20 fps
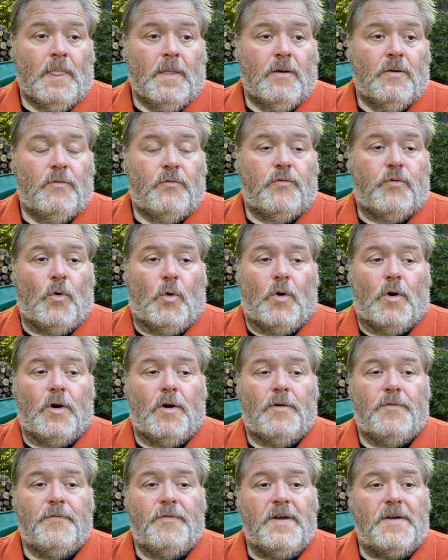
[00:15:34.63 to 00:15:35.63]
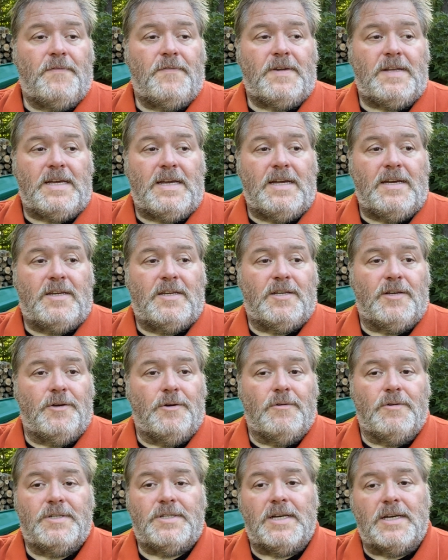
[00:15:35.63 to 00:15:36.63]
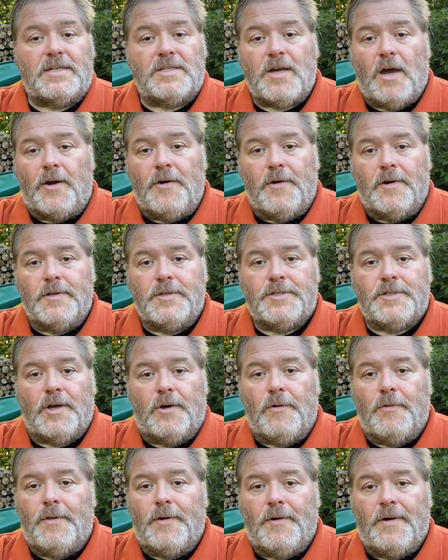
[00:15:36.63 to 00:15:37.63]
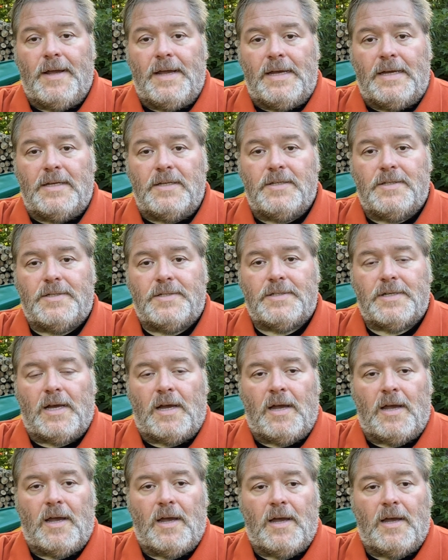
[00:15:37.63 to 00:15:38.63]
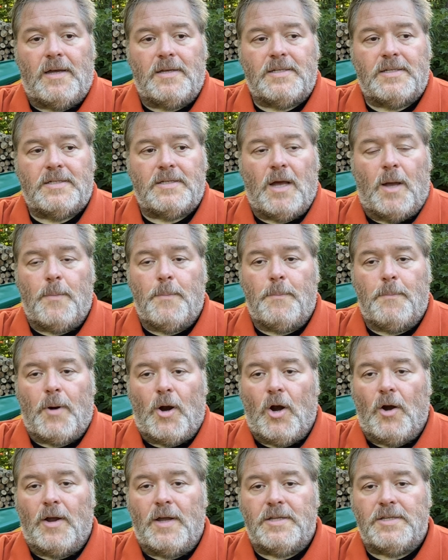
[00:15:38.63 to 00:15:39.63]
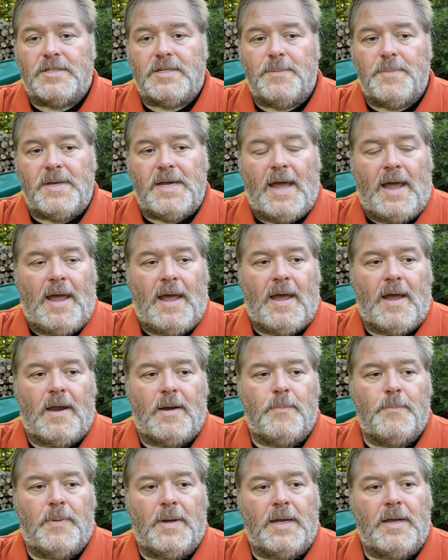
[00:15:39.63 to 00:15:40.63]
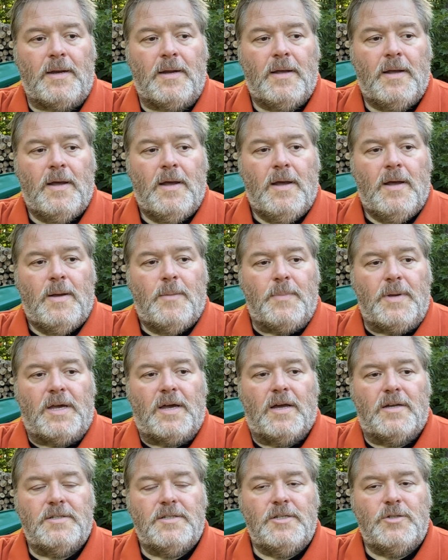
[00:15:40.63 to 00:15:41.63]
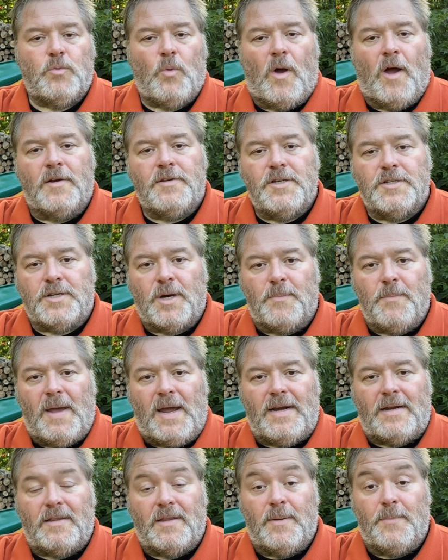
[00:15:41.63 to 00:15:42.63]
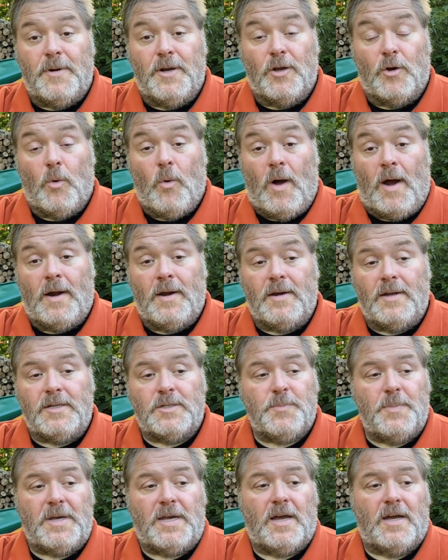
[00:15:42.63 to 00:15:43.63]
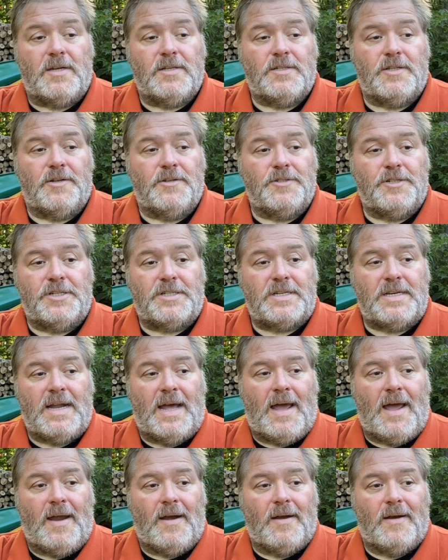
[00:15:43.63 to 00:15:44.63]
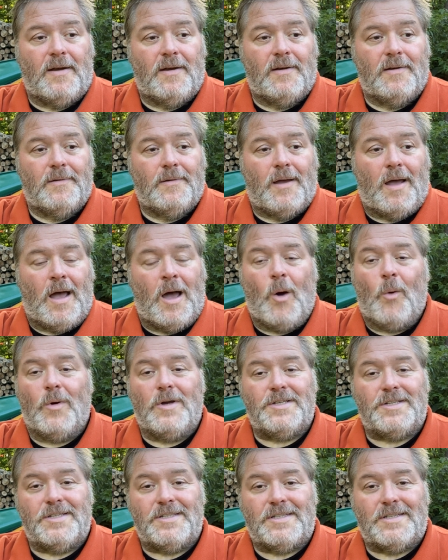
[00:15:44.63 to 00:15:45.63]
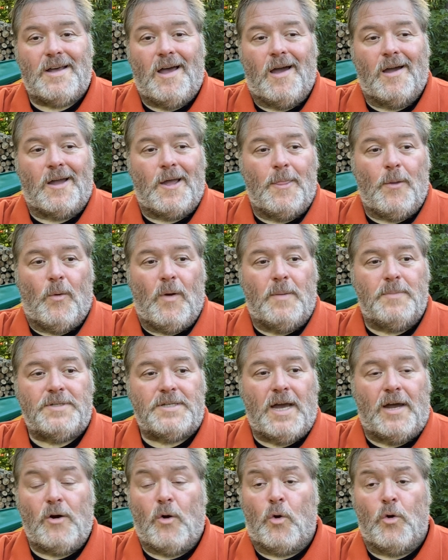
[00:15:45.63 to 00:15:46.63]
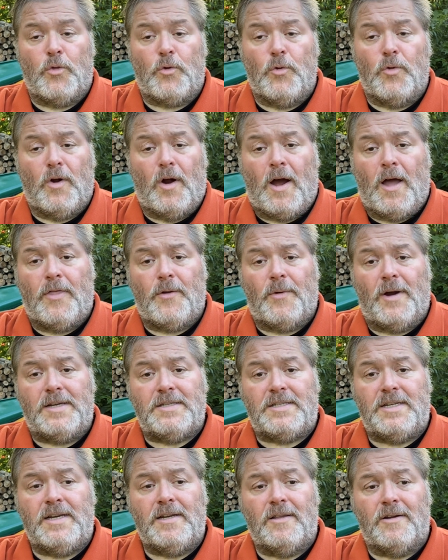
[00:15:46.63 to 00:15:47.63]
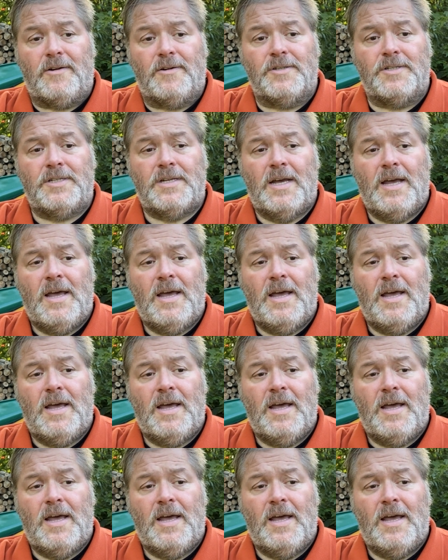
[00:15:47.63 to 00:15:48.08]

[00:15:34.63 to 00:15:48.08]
$450 to $600. So there is some bargains to be had, but because these watches are made in limited quantities, because they're just not always in stock on the website or through their authorized dealers,